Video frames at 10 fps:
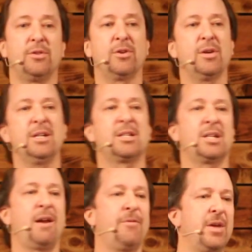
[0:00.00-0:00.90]
They're going to
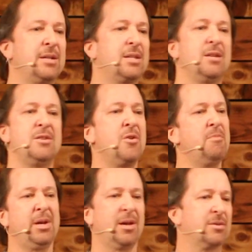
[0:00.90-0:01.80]
say things that
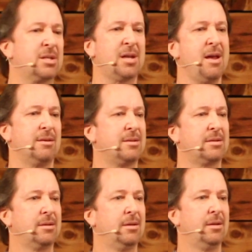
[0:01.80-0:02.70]
nobody else says
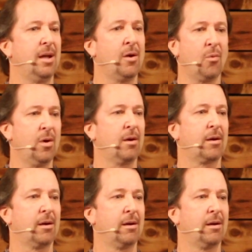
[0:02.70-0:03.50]
at work.